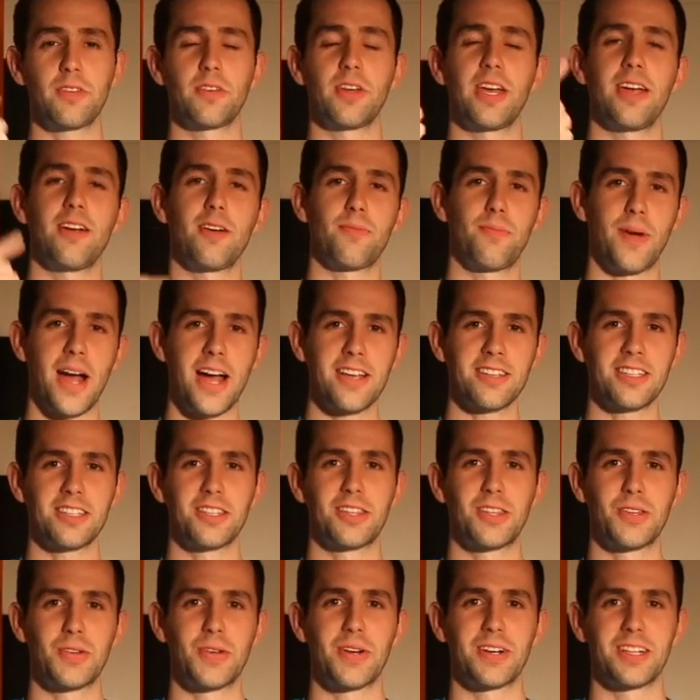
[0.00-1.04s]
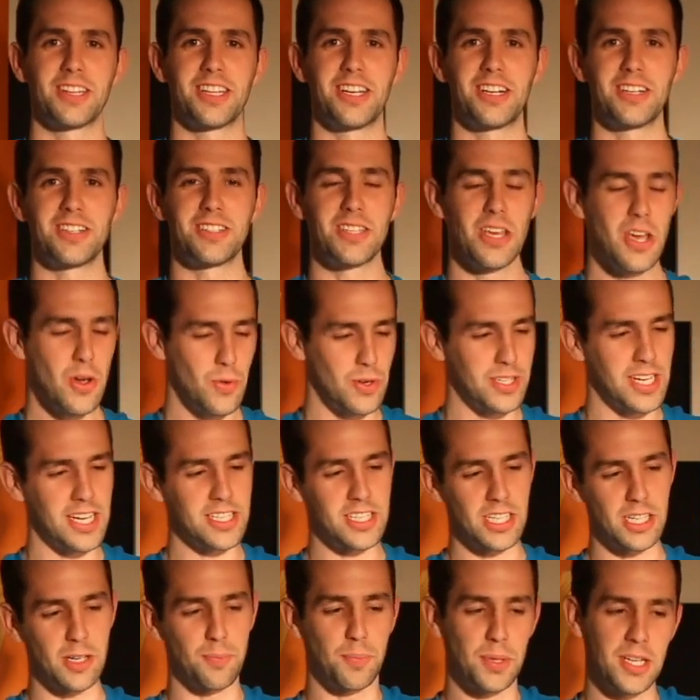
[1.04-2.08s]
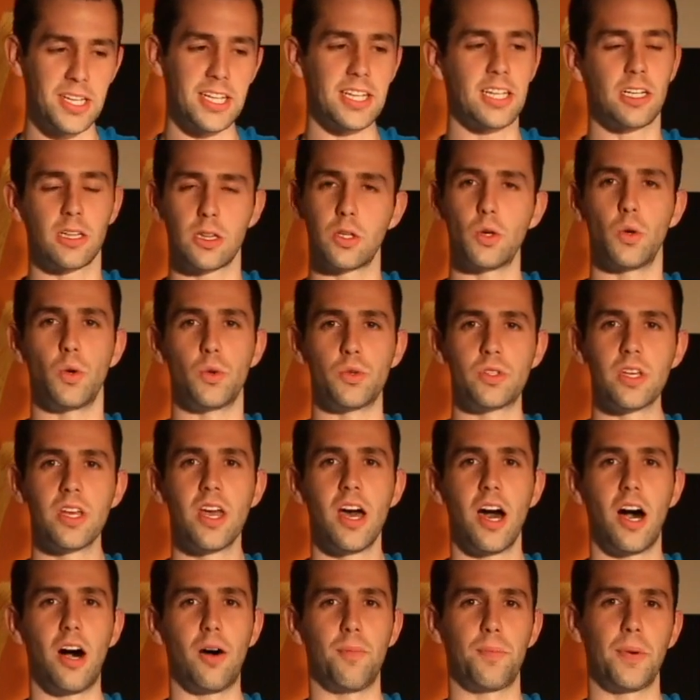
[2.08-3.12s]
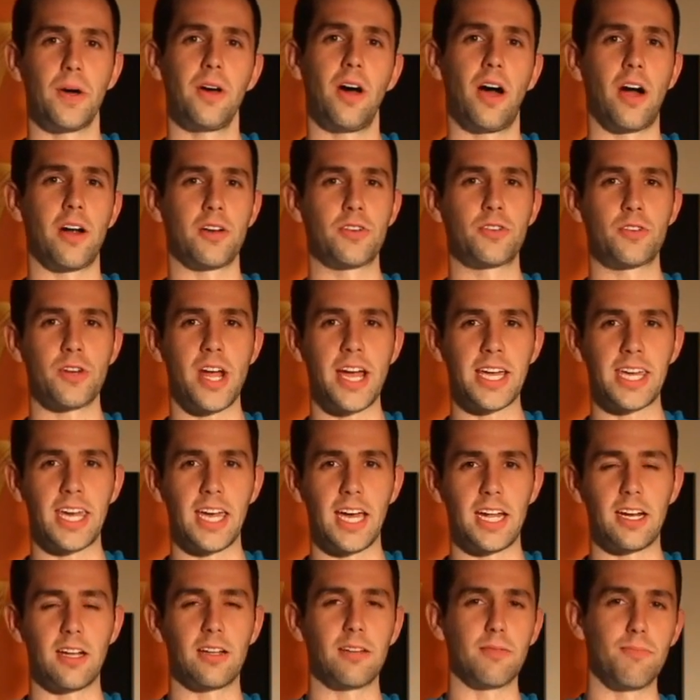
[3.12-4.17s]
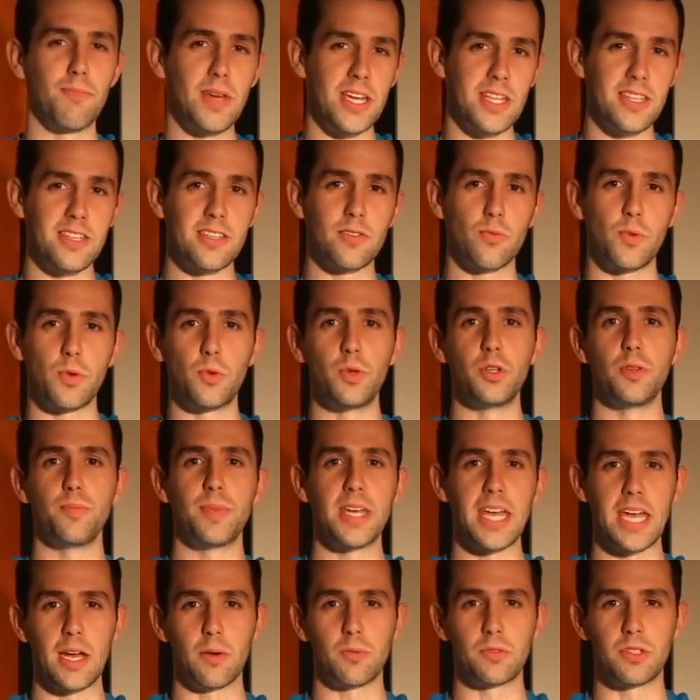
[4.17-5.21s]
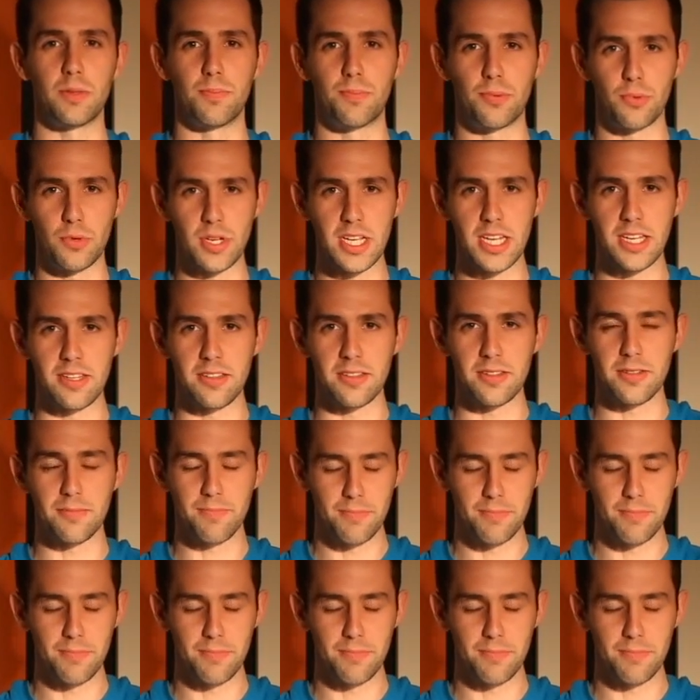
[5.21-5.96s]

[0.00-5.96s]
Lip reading: of the air passing through our lungs would actually completely close up our trachea, and that means we wouldn't be able to breathe.